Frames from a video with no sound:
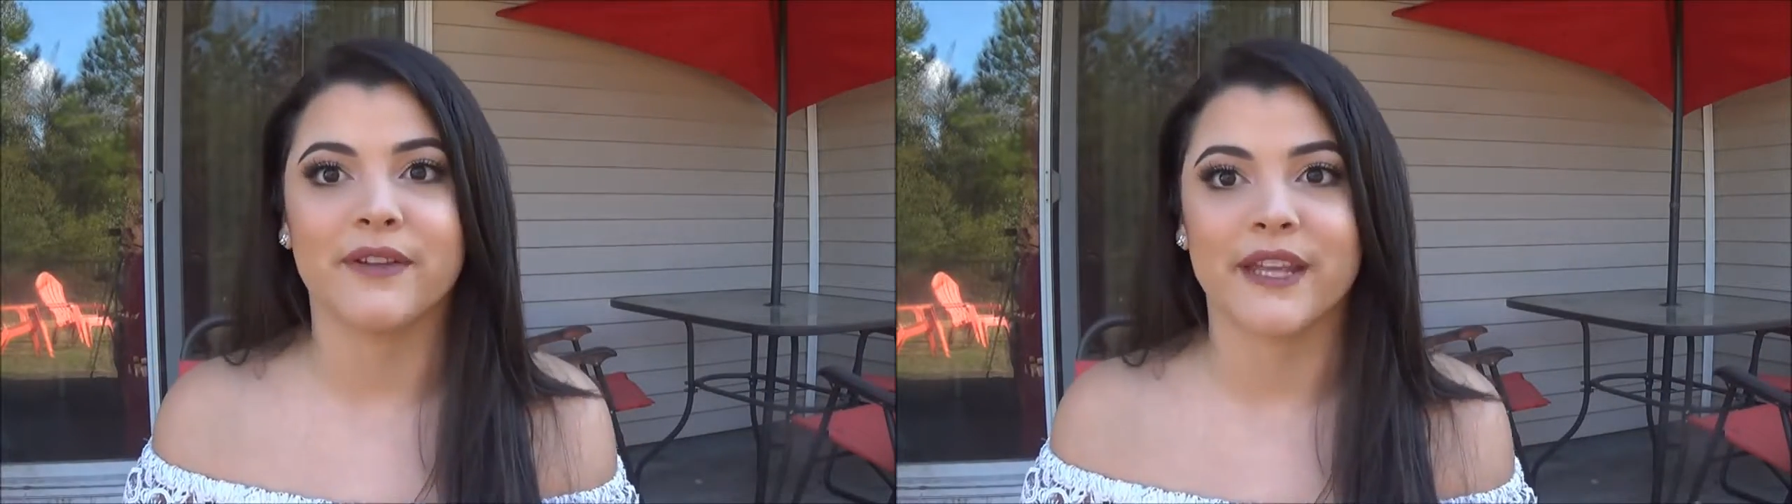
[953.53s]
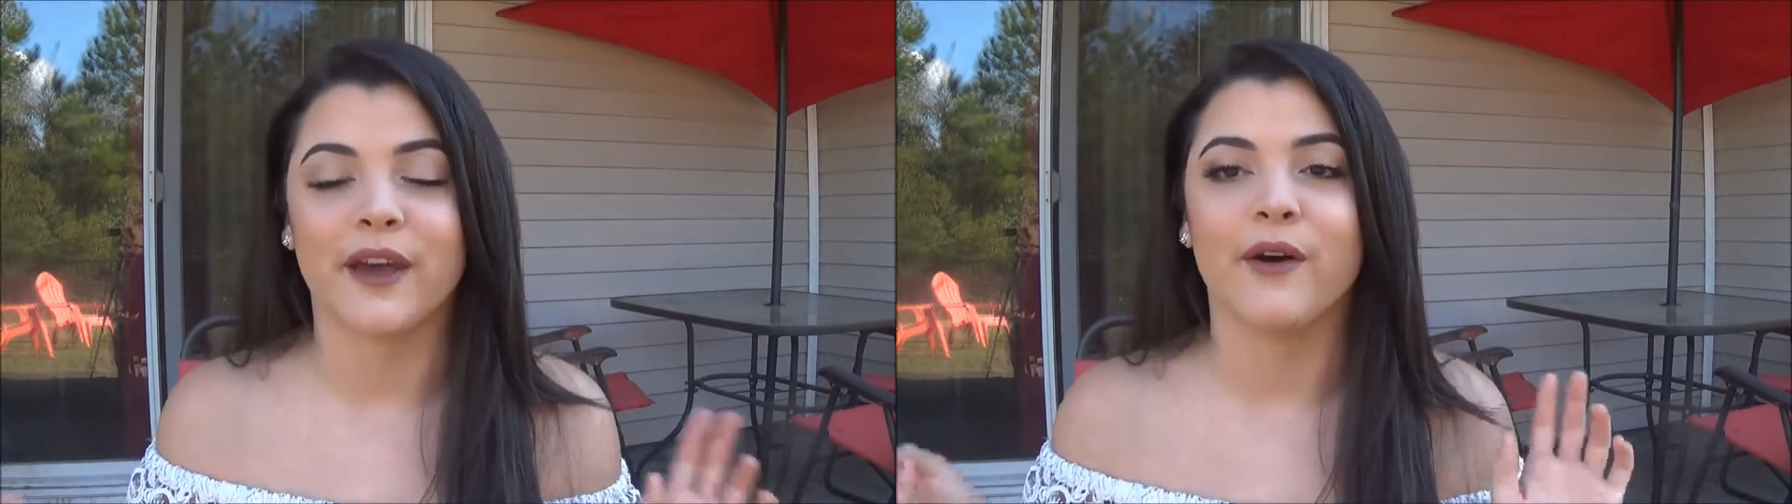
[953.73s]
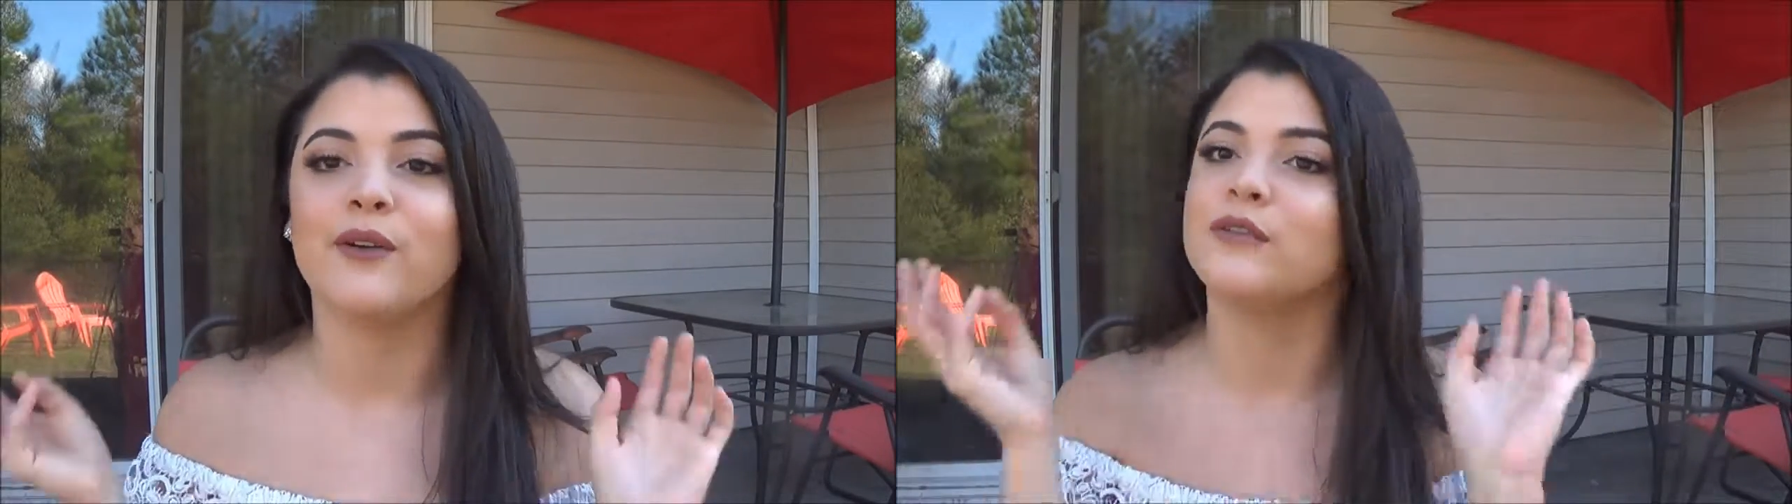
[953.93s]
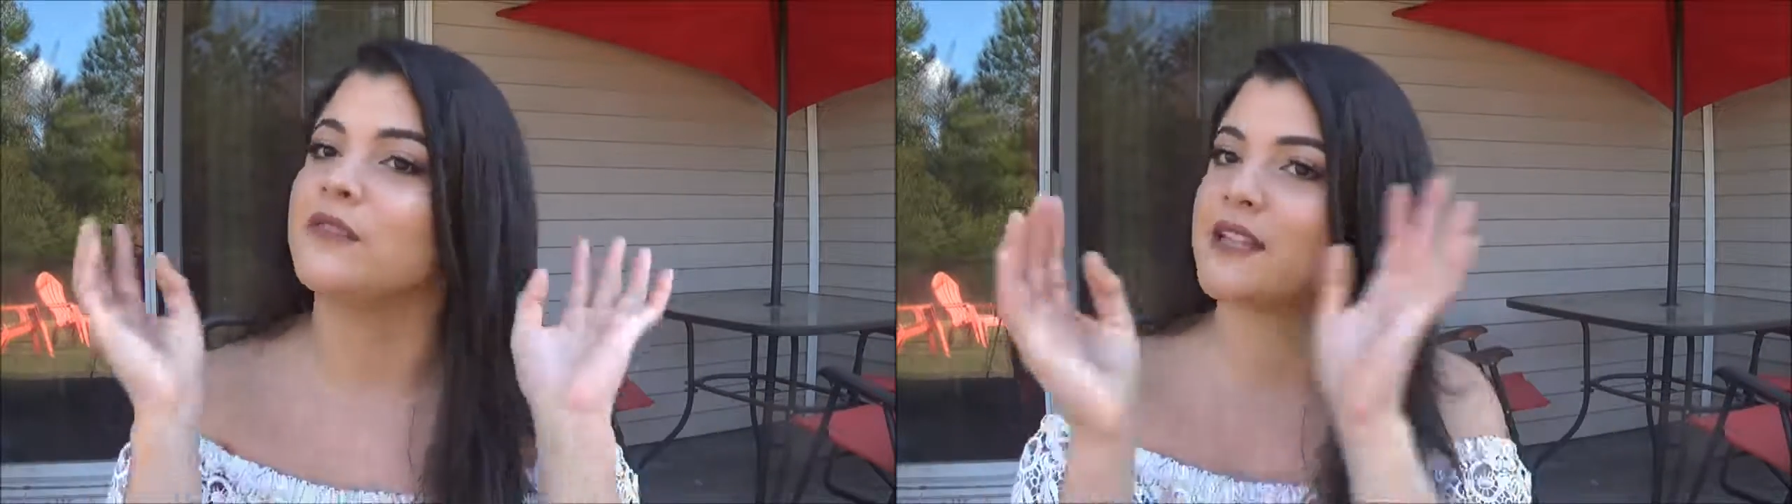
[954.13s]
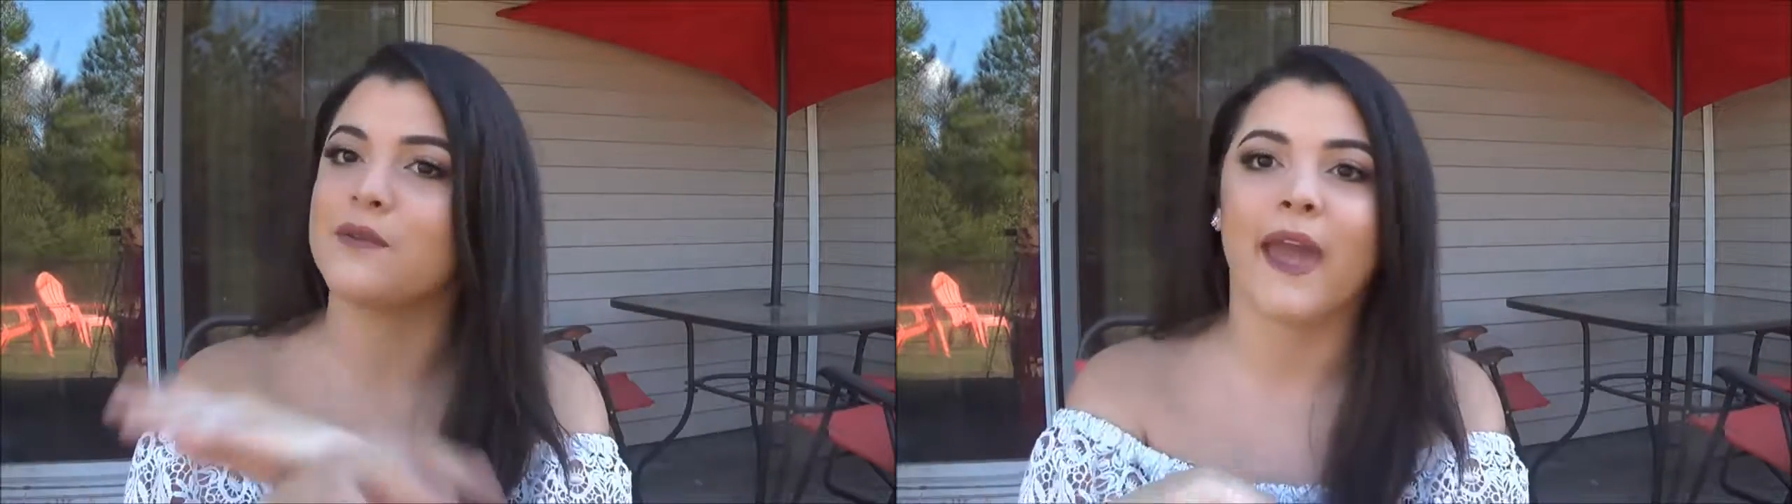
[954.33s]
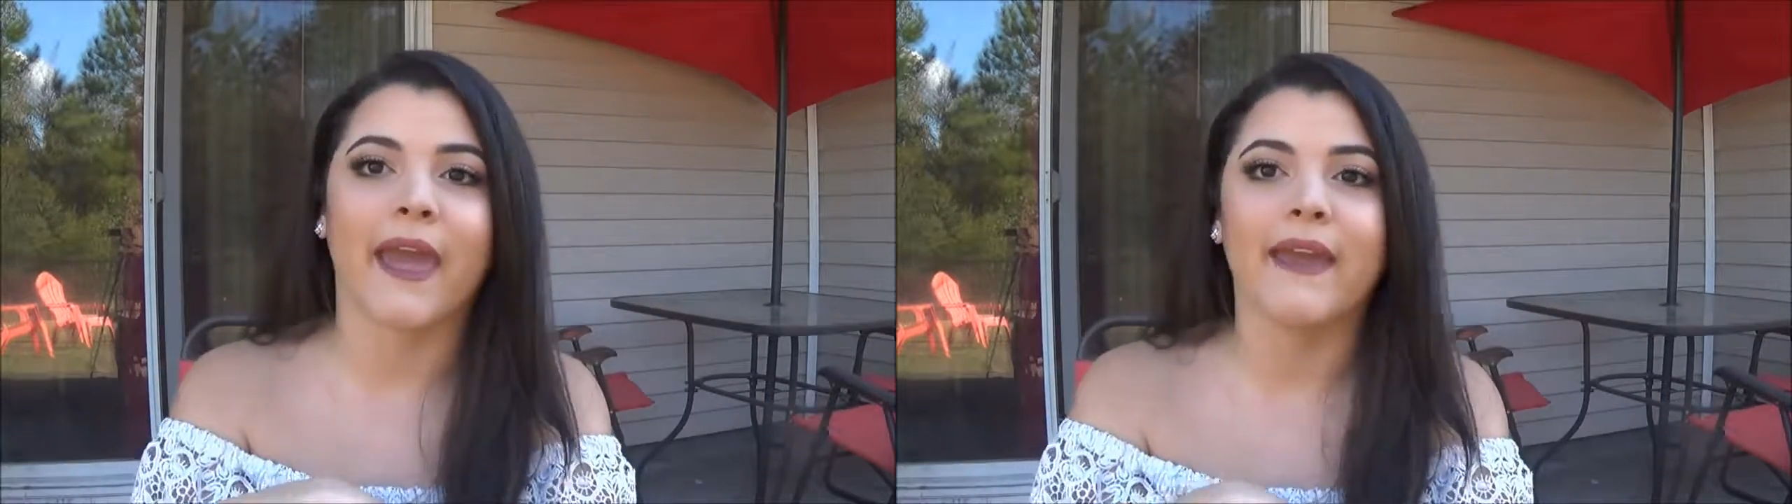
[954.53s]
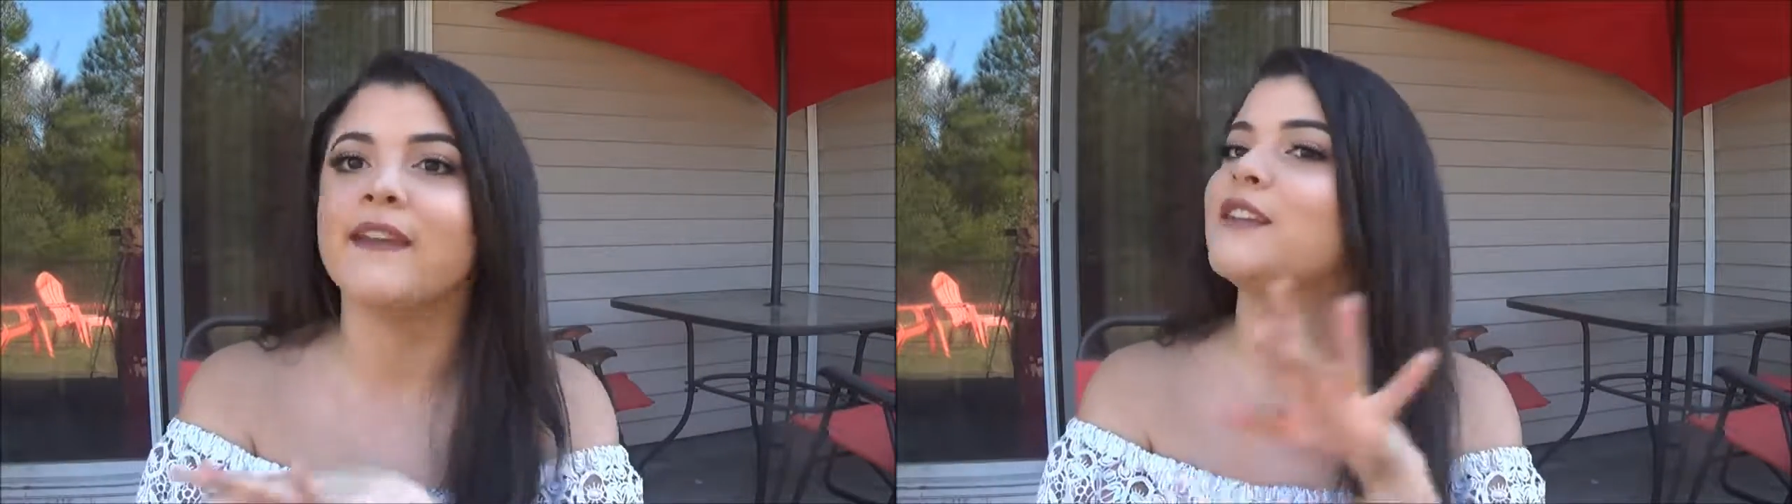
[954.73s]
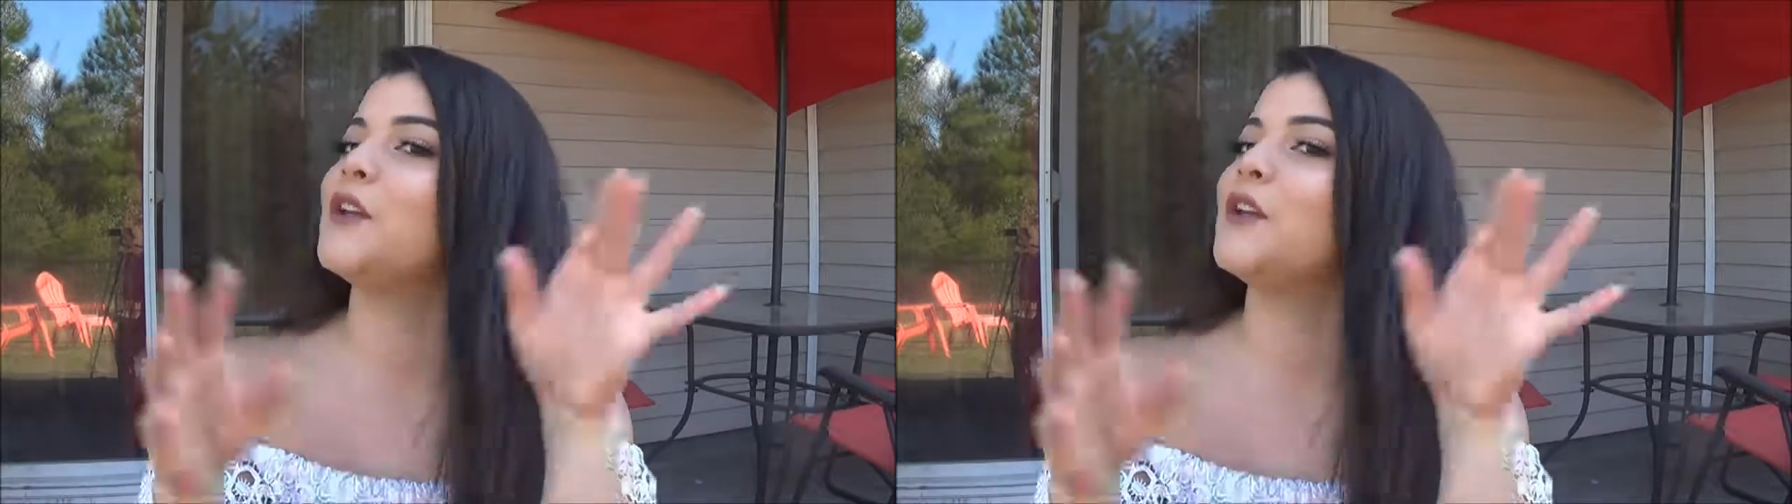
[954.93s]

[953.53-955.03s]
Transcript: video, that's okay.